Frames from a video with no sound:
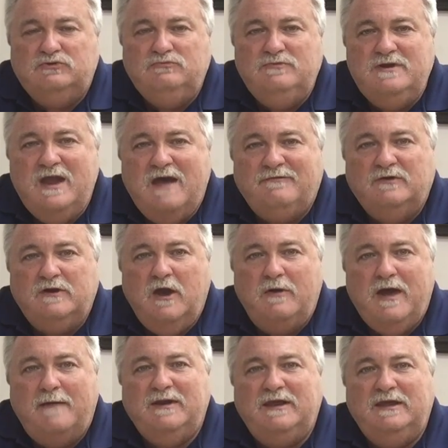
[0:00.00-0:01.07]
You never know
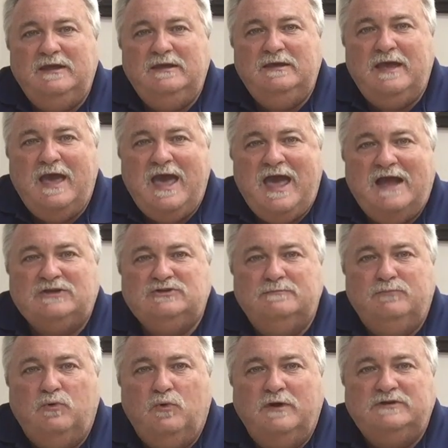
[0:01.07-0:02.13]
how many
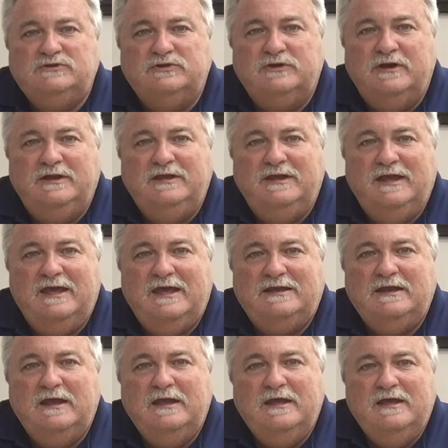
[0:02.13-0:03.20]
action points you're going to
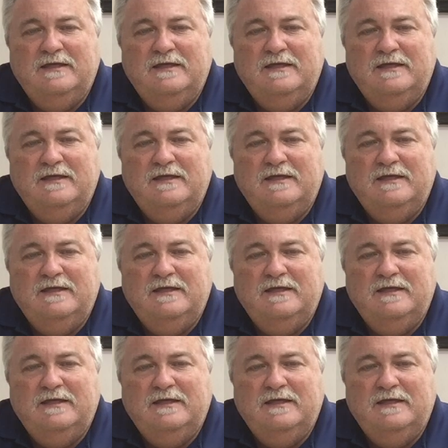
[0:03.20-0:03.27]
get,